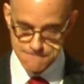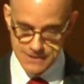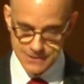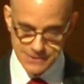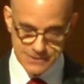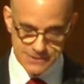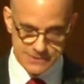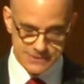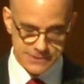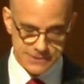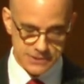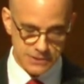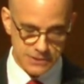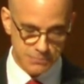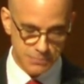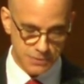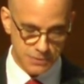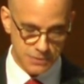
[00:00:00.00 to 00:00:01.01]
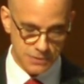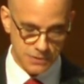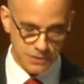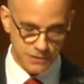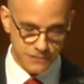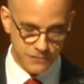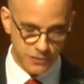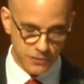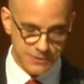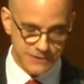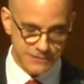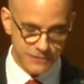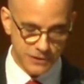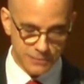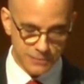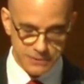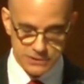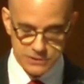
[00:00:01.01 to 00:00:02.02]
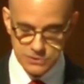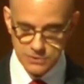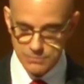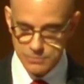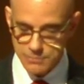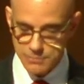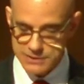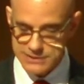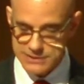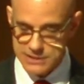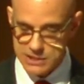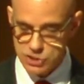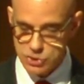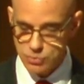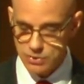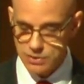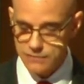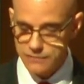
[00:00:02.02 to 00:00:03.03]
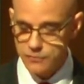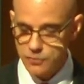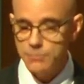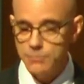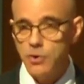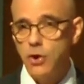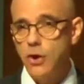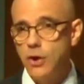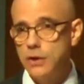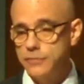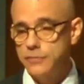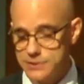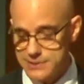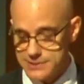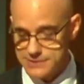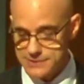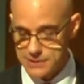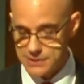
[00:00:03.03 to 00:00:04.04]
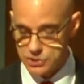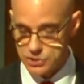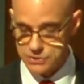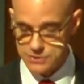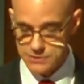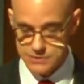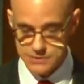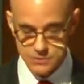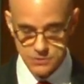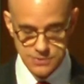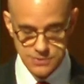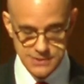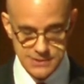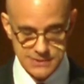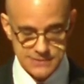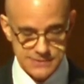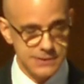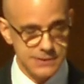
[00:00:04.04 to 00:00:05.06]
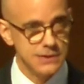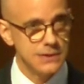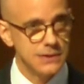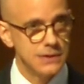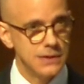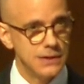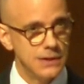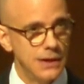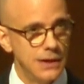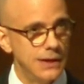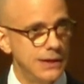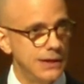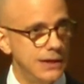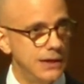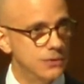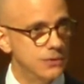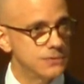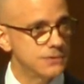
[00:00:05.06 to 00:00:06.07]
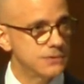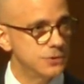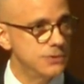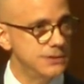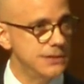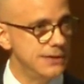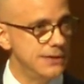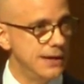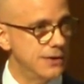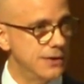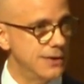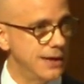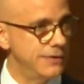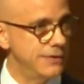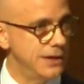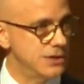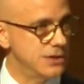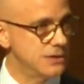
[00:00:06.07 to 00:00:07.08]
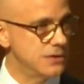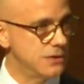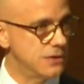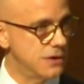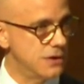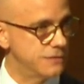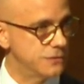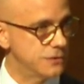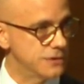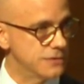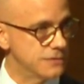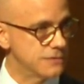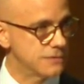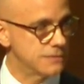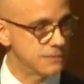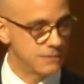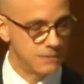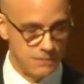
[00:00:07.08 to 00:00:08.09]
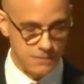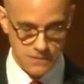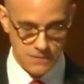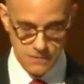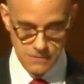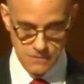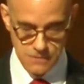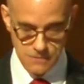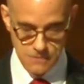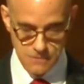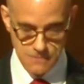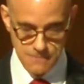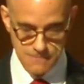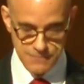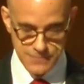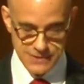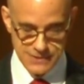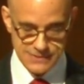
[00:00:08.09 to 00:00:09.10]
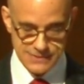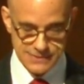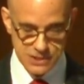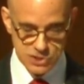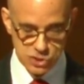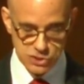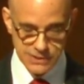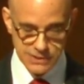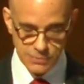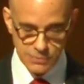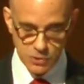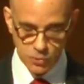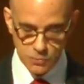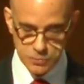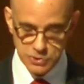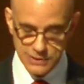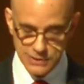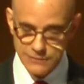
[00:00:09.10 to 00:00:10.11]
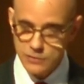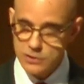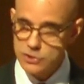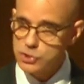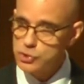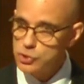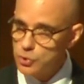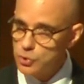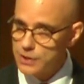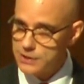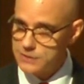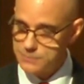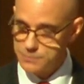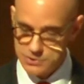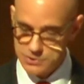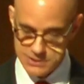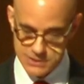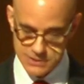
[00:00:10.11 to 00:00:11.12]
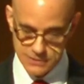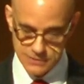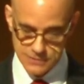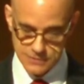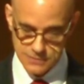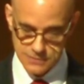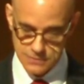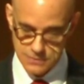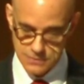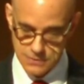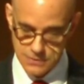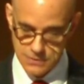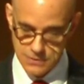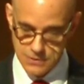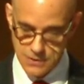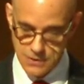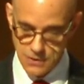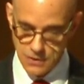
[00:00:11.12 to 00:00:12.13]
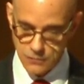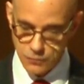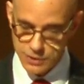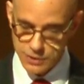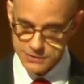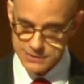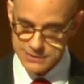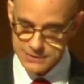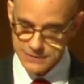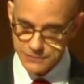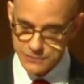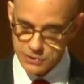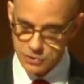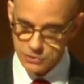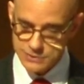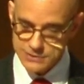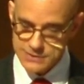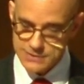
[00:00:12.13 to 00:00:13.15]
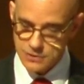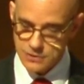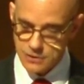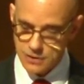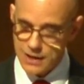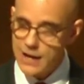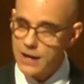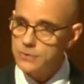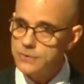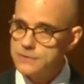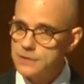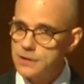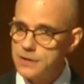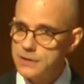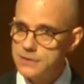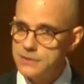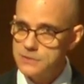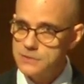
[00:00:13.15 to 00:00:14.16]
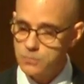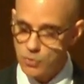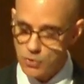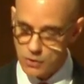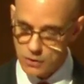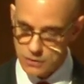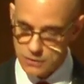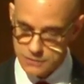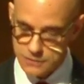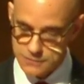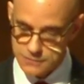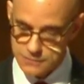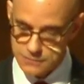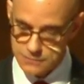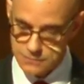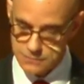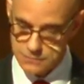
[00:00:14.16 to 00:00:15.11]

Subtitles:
This theme of from development to implementation will inform all of our discussions during this ICAO's 13th Air Navigation Conference. Essentially, we hope to leverage your expertise of what the difficulties are outside these walls,